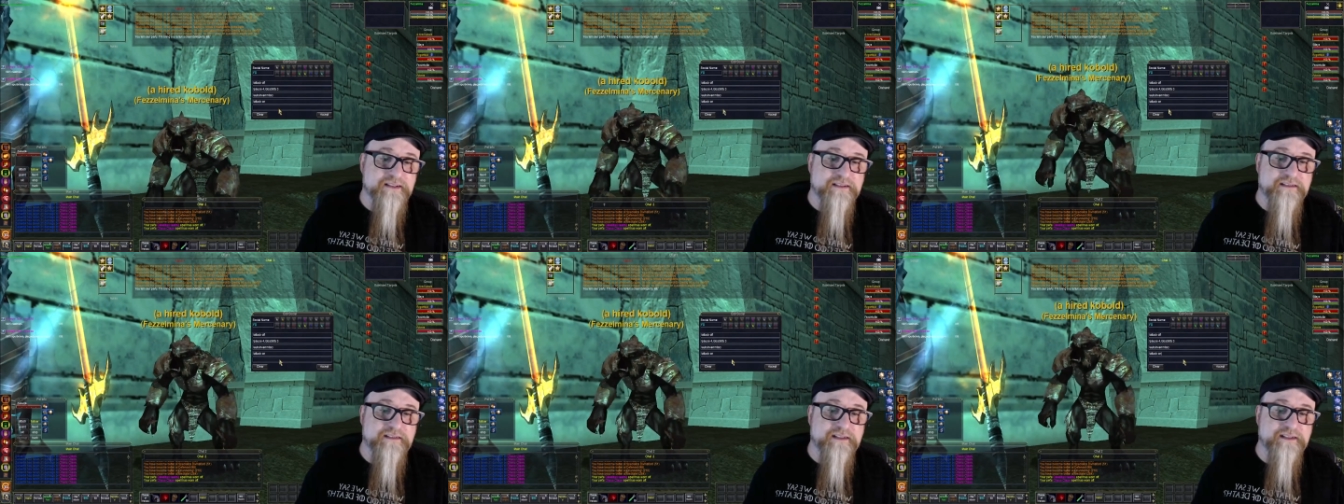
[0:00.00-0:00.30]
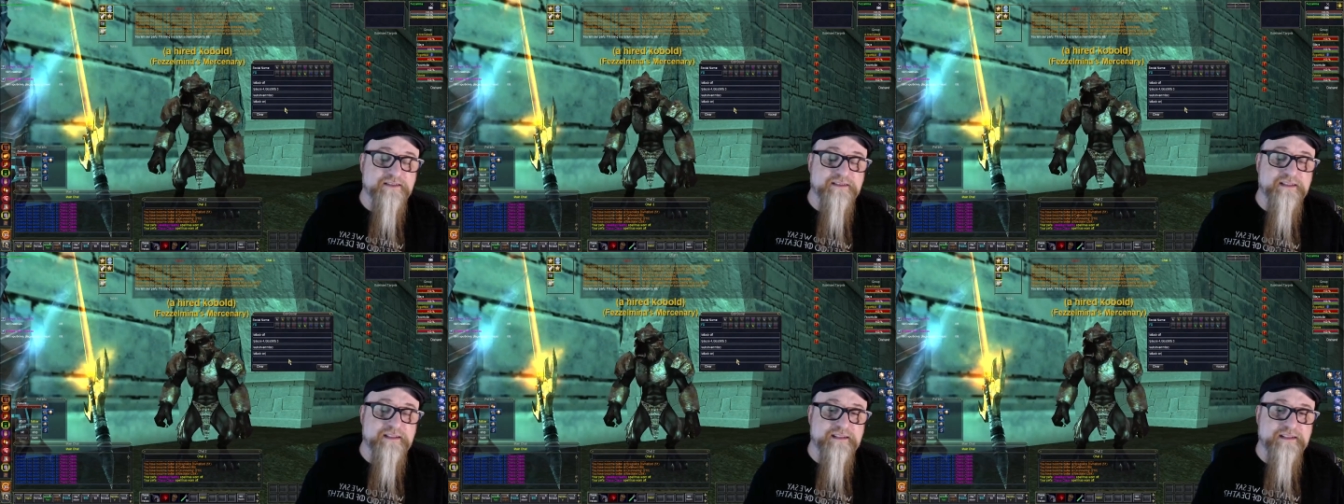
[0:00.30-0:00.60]

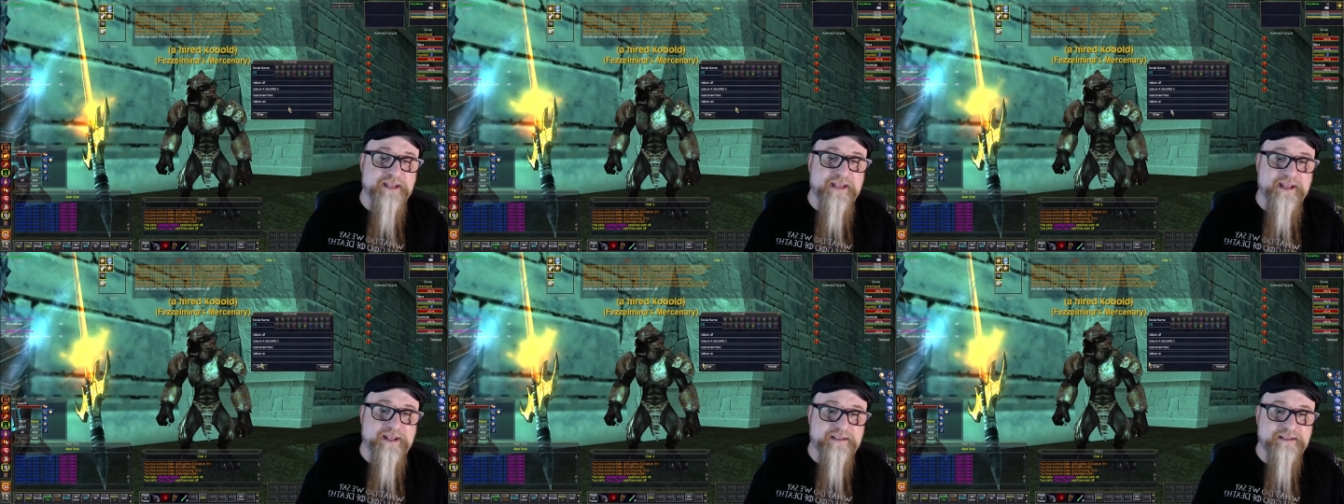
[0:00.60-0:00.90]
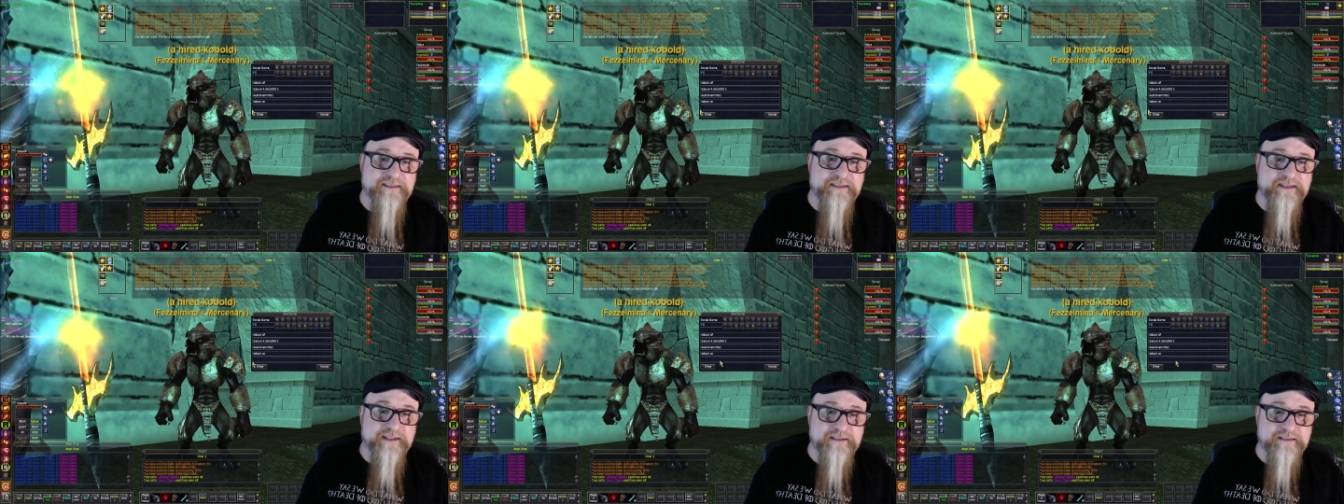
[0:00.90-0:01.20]
just in
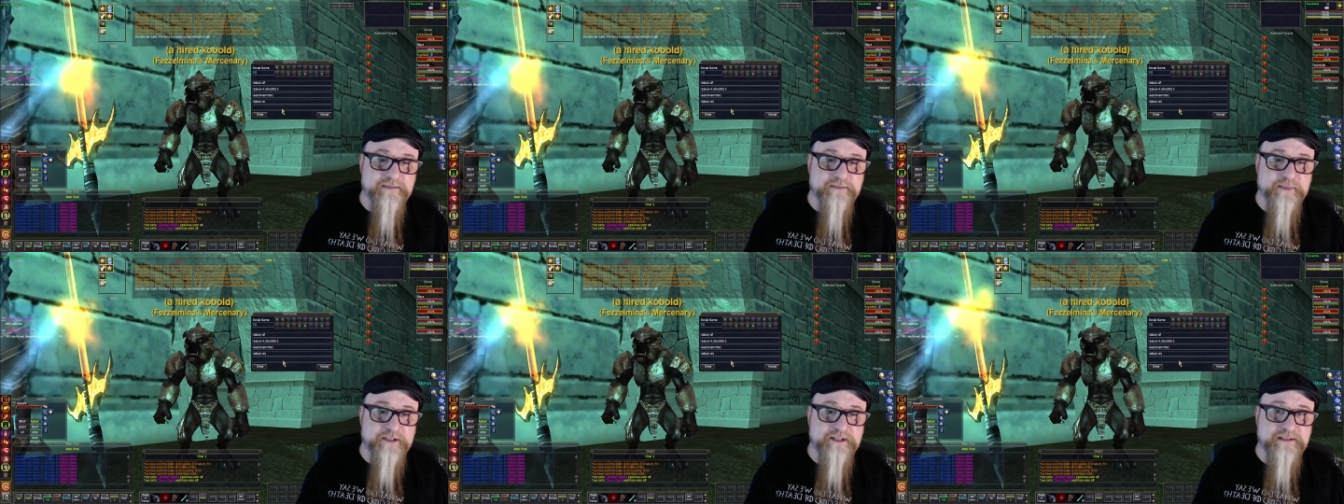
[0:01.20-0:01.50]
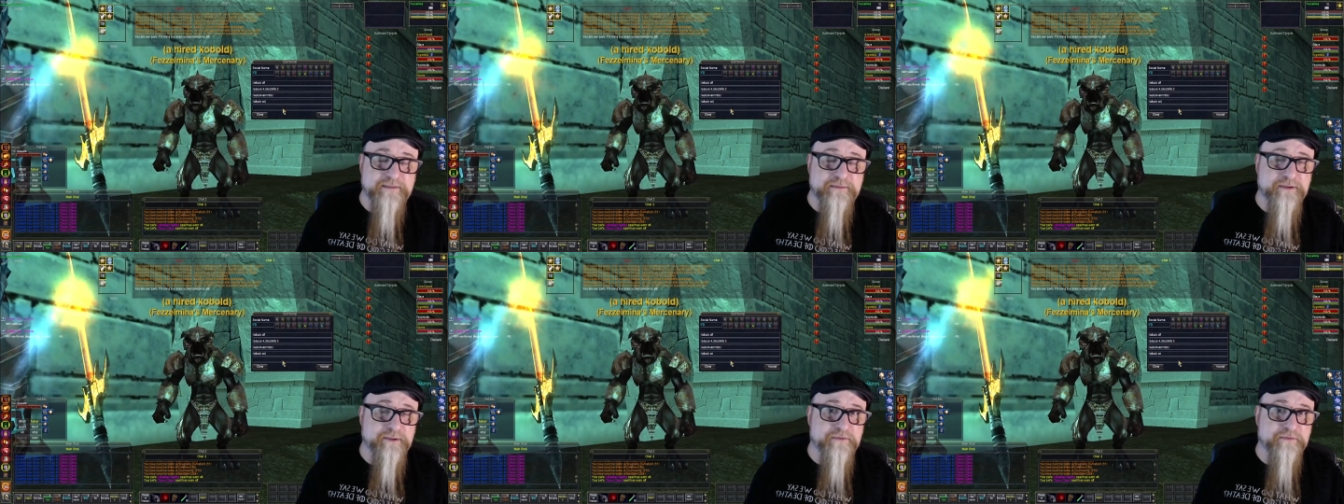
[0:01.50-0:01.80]
case, like especially
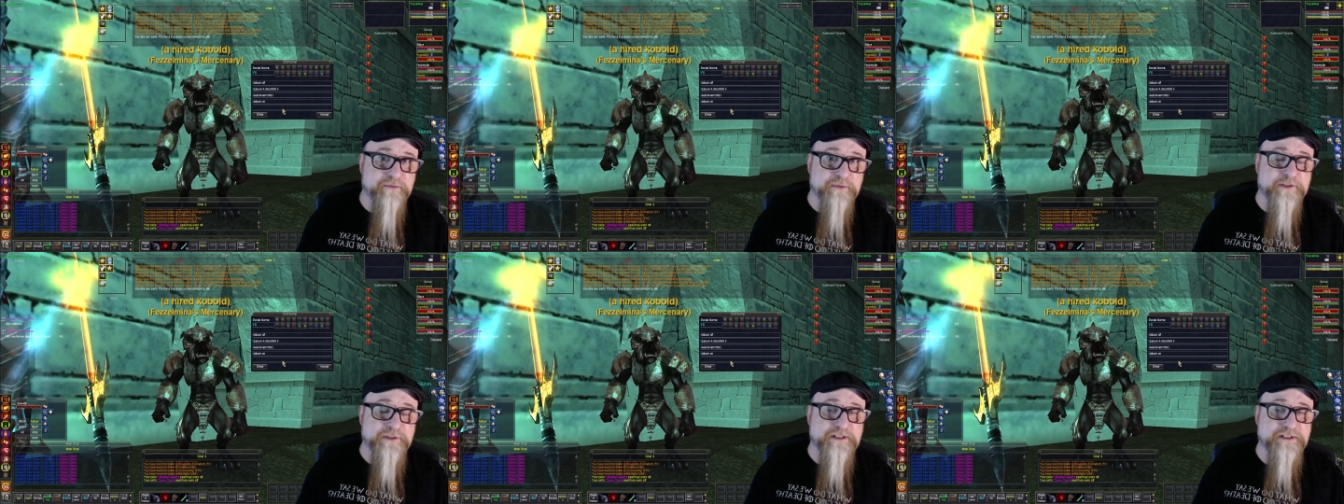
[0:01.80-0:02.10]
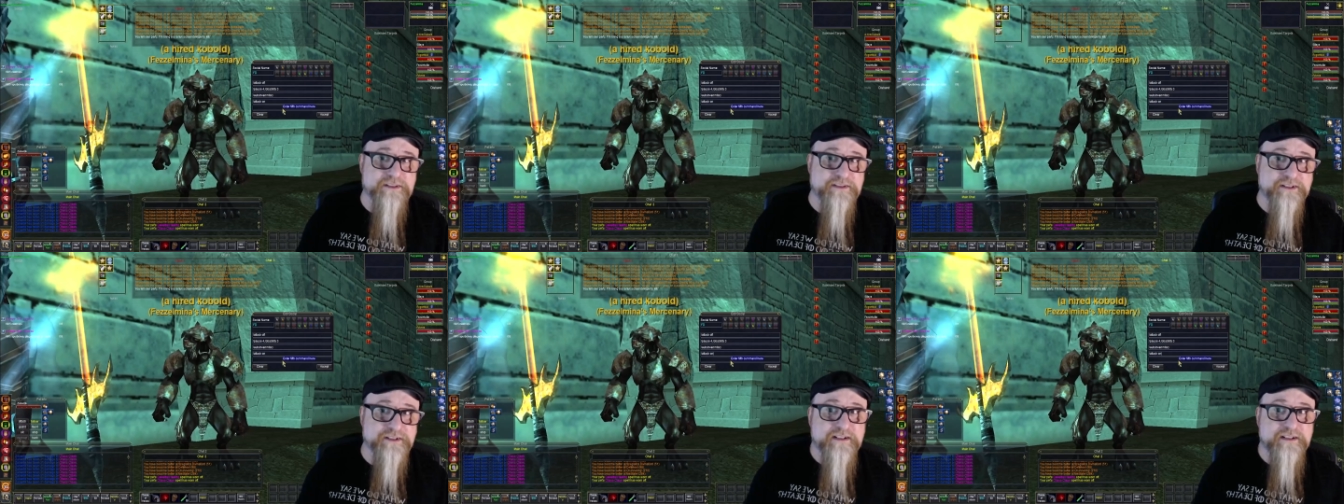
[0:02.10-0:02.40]
with
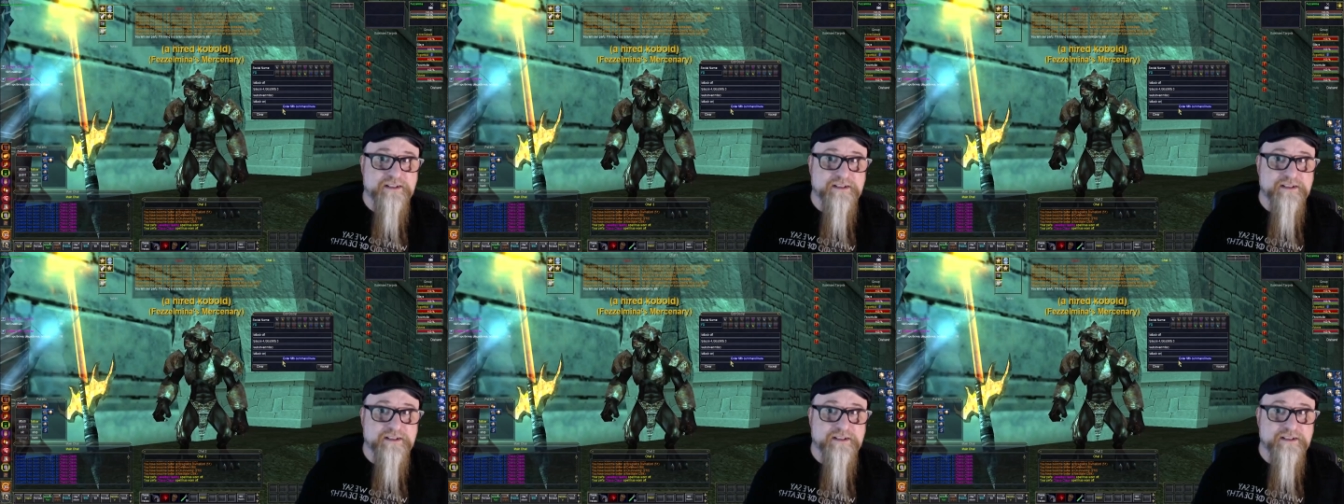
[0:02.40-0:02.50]
forage.